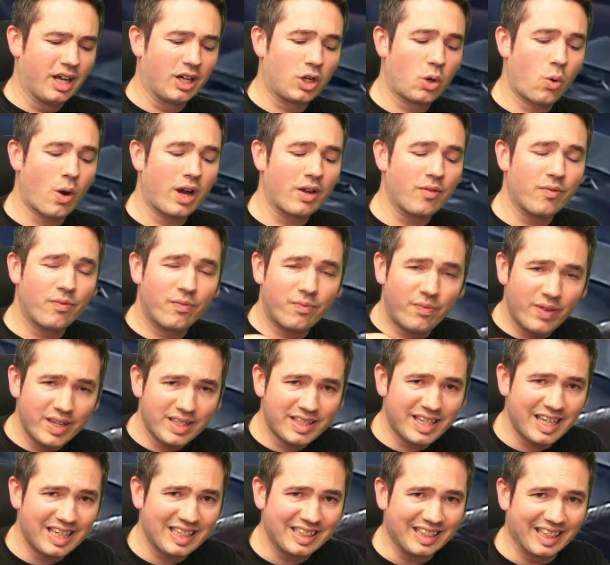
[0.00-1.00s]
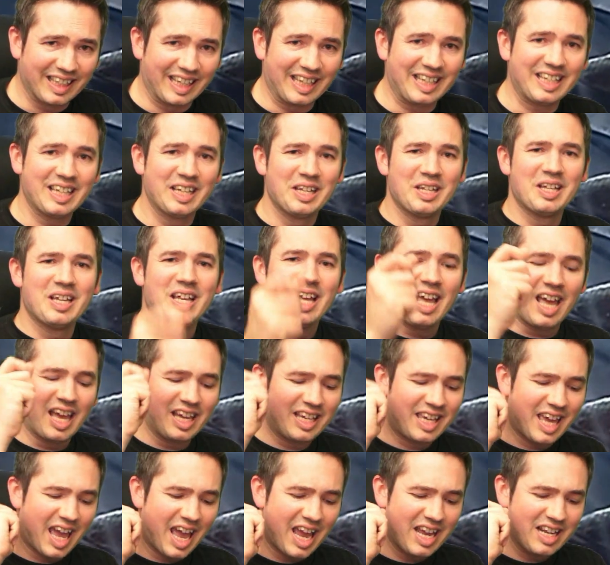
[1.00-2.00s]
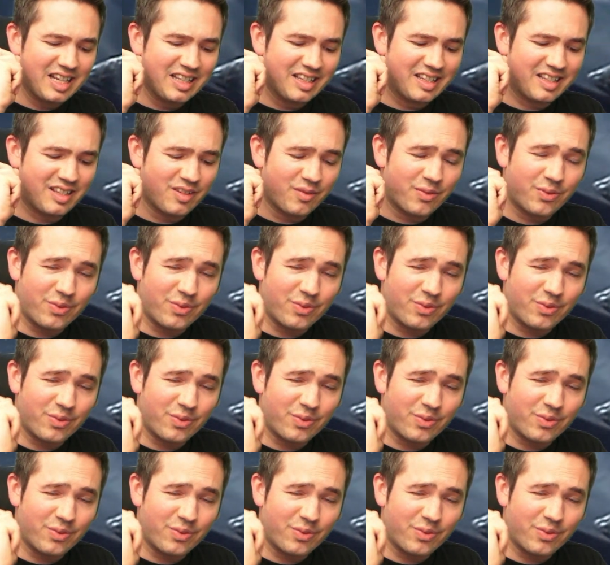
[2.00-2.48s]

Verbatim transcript: and quite fittingly, against